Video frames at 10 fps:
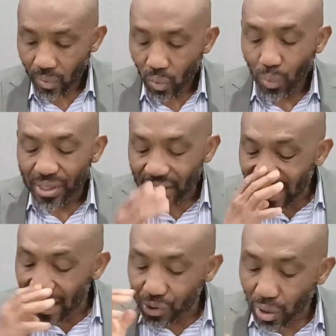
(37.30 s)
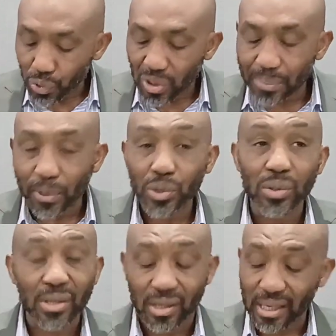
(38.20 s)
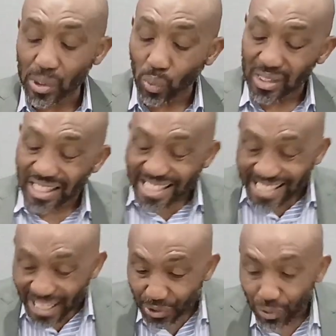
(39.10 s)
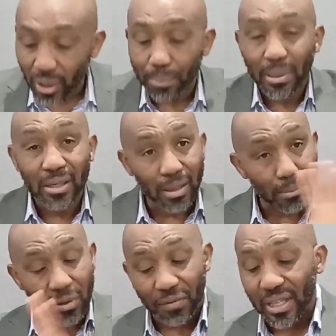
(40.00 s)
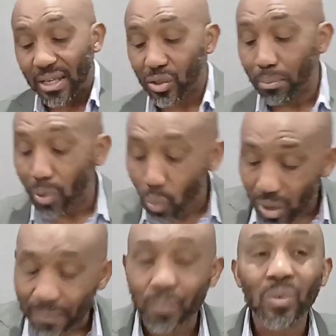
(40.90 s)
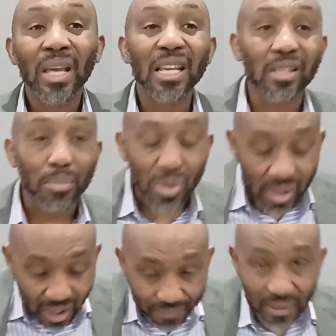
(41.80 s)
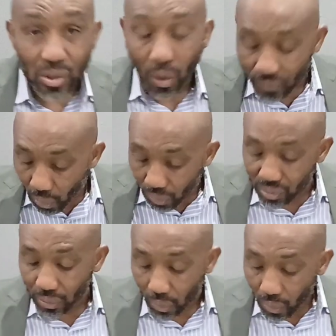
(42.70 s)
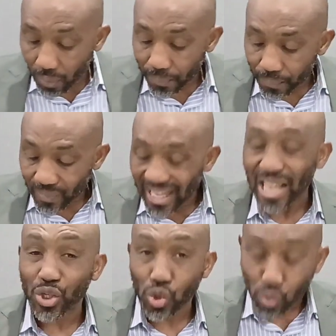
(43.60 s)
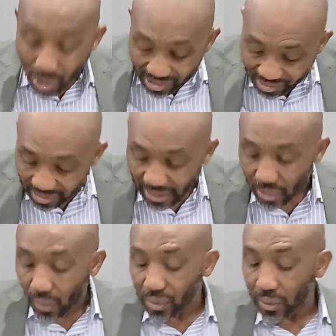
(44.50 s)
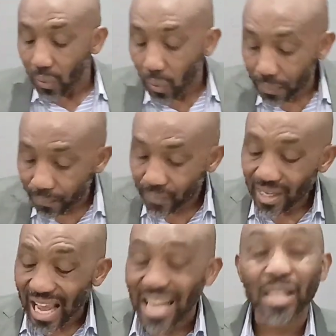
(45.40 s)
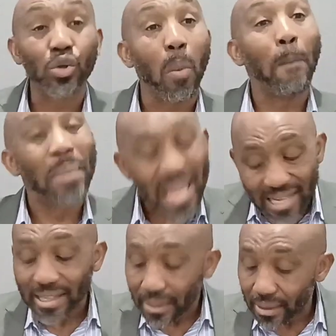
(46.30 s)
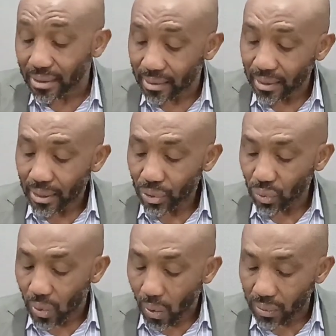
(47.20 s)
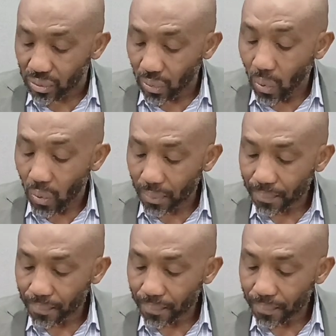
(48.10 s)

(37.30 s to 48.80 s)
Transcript: We see that Joshua's spiritual success was conditional upon a number of things. Number one, his observance of God's law, his trust in God's law, and his obedience to God's law.